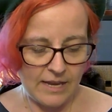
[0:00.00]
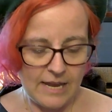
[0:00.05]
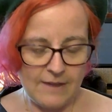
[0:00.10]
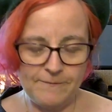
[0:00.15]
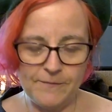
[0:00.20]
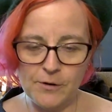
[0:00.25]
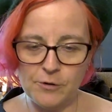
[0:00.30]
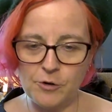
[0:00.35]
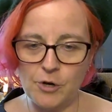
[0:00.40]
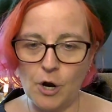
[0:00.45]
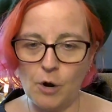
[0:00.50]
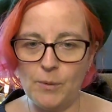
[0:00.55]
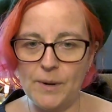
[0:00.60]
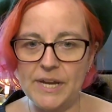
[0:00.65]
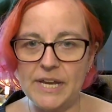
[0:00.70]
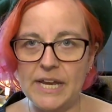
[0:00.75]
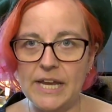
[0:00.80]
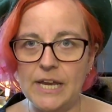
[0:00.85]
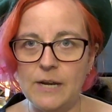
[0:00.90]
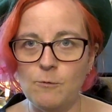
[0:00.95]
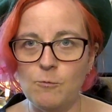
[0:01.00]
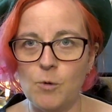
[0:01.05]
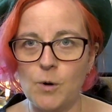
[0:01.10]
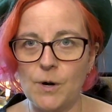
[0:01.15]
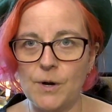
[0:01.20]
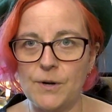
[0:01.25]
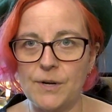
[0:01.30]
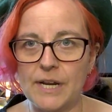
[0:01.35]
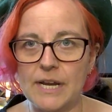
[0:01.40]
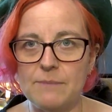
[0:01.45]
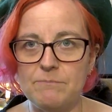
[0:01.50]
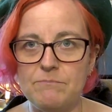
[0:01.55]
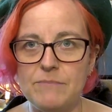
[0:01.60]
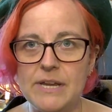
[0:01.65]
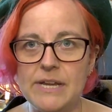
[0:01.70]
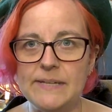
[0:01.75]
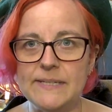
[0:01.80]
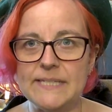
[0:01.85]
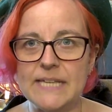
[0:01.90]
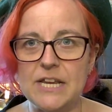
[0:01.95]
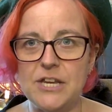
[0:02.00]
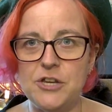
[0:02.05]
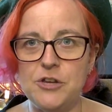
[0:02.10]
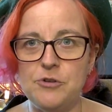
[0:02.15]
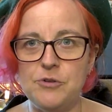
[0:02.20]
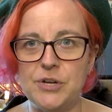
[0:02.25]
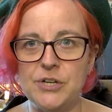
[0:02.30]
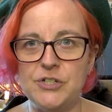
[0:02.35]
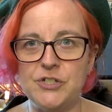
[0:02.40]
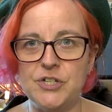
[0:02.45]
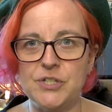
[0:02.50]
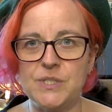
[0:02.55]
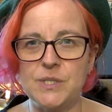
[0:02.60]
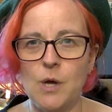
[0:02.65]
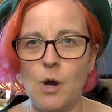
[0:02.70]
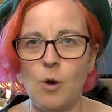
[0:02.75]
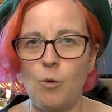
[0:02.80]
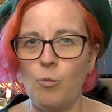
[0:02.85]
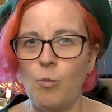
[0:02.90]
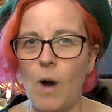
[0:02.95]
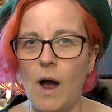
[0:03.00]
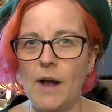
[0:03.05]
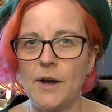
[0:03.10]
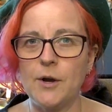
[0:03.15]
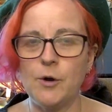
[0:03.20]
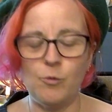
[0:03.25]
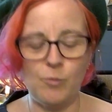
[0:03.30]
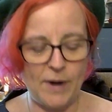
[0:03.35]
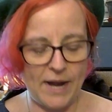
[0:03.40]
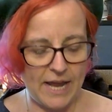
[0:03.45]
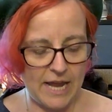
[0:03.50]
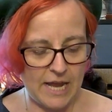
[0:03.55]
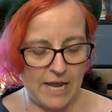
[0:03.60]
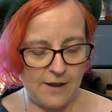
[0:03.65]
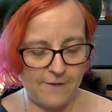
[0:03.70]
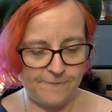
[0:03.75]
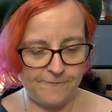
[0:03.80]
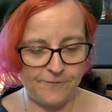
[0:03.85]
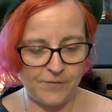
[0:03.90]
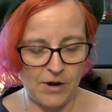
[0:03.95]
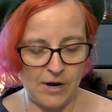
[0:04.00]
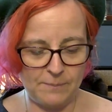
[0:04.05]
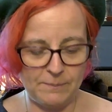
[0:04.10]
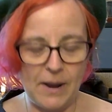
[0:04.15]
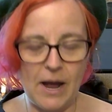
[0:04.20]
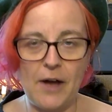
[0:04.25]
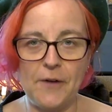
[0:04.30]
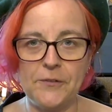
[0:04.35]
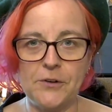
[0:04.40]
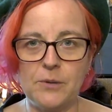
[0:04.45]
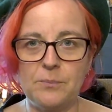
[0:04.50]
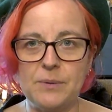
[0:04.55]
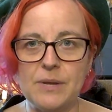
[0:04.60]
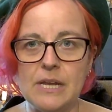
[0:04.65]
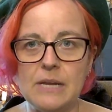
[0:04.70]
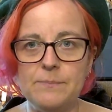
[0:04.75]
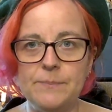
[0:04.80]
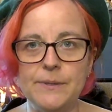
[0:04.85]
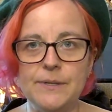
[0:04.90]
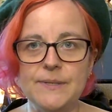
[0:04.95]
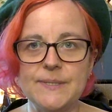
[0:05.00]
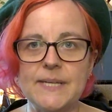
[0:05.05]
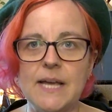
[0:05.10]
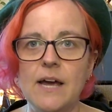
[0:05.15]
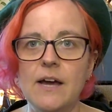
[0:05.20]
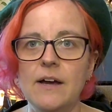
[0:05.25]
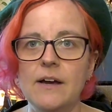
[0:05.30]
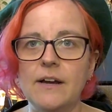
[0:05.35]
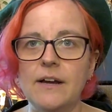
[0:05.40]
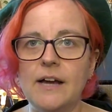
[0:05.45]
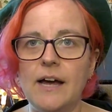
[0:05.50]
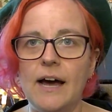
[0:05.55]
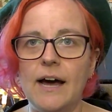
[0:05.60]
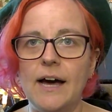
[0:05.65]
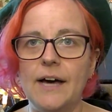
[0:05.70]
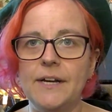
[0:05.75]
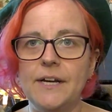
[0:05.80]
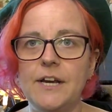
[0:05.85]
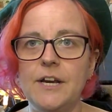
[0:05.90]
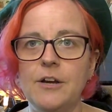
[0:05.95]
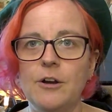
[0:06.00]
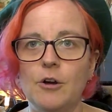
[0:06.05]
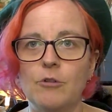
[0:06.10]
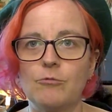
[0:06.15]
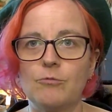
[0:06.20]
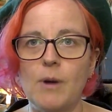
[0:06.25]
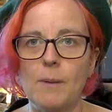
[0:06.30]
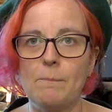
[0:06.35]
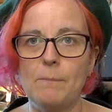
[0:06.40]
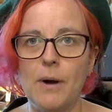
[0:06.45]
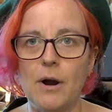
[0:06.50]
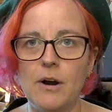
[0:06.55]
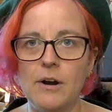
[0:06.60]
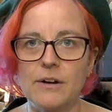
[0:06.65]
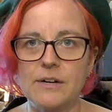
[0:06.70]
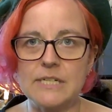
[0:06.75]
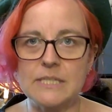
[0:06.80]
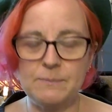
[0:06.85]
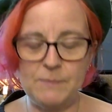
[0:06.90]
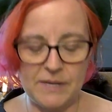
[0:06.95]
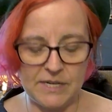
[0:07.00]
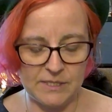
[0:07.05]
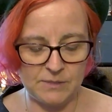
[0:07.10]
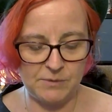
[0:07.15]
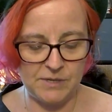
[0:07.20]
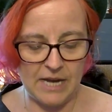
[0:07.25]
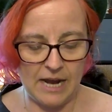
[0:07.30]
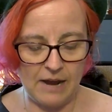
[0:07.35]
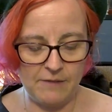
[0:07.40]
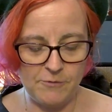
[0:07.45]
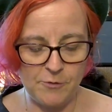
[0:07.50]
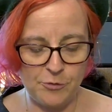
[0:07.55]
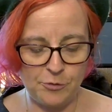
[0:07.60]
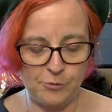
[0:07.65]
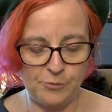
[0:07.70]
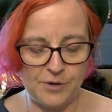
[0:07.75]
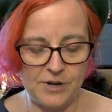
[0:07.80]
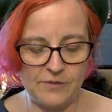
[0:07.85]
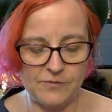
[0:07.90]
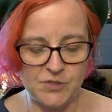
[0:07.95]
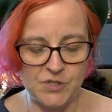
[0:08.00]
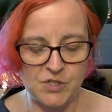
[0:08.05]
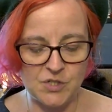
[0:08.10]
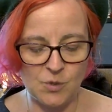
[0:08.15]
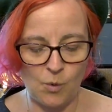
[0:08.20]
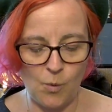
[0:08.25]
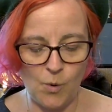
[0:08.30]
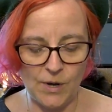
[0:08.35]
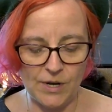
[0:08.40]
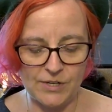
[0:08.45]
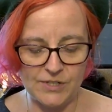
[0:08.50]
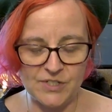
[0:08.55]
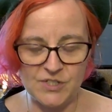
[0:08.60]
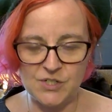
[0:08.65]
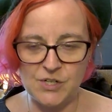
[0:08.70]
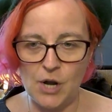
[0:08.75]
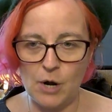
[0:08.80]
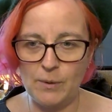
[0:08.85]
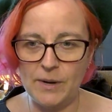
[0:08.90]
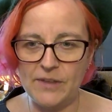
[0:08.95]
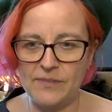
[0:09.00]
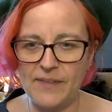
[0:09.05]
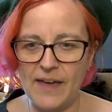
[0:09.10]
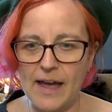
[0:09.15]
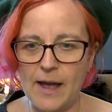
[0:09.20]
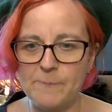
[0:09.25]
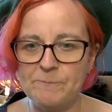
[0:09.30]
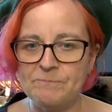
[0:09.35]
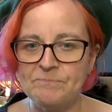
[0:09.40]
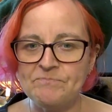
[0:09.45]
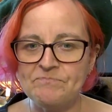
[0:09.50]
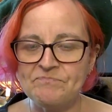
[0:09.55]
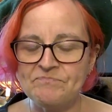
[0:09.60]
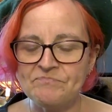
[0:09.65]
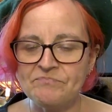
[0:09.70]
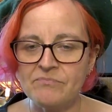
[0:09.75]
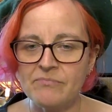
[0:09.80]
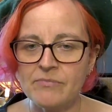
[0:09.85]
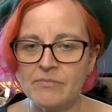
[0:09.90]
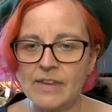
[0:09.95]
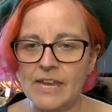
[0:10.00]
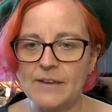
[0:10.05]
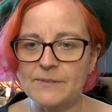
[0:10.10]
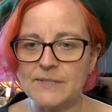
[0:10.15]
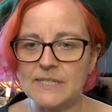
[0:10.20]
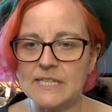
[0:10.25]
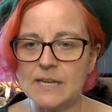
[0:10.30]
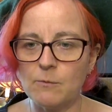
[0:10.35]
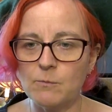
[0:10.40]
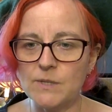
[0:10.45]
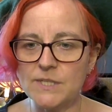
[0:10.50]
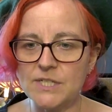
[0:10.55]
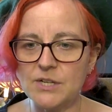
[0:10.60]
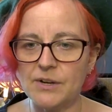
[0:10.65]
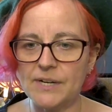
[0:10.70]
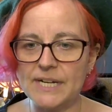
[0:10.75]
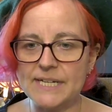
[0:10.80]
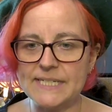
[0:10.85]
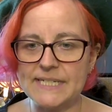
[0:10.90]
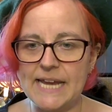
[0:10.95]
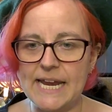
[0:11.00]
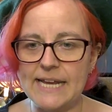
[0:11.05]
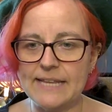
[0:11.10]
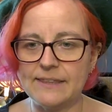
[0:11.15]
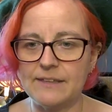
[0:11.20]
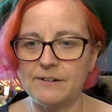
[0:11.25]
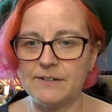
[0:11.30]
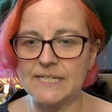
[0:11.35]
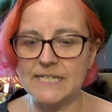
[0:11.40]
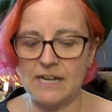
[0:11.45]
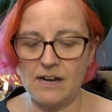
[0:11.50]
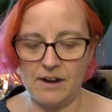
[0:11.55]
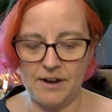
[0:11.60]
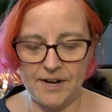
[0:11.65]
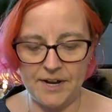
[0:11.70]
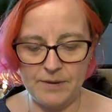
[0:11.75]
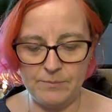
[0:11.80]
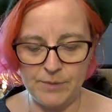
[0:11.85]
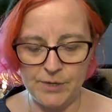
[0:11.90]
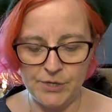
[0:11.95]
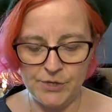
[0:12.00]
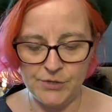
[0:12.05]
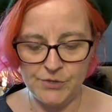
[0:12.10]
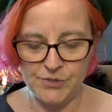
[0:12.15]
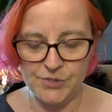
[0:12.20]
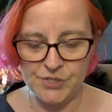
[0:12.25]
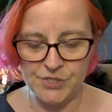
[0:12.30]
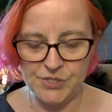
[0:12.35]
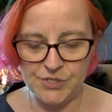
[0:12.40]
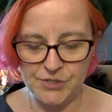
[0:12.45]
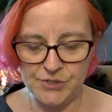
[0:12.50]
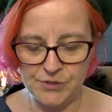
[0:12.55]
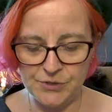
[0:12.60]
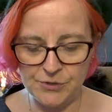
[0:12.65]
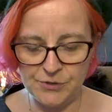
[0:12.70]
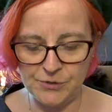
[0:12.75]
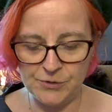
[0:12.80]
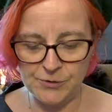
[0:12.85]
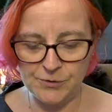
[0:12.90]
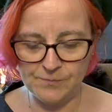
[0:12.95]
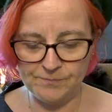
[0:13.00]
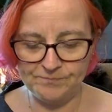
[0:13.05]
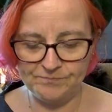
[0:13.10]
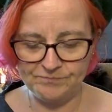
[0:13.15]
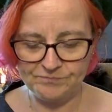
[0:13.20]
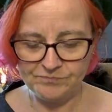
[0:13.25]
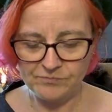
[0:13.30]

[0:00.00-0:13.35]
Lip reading: if you're going inward, it means that you can just walk away from other people's cutting remarks because we have a Three of Swords, knowing that if someone's going to take their time to,